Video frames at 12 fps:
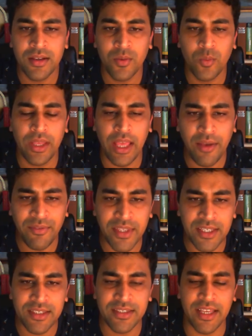we have
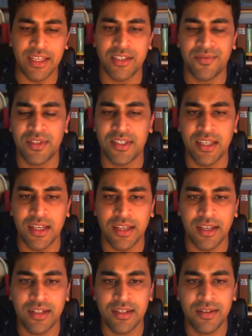this state of the
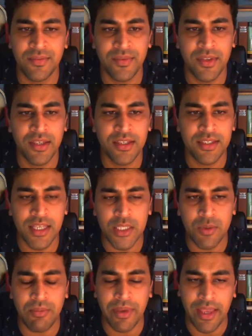circuit since
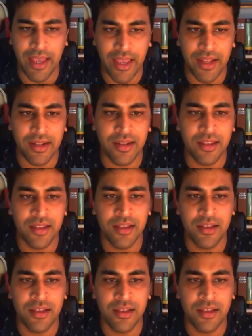we began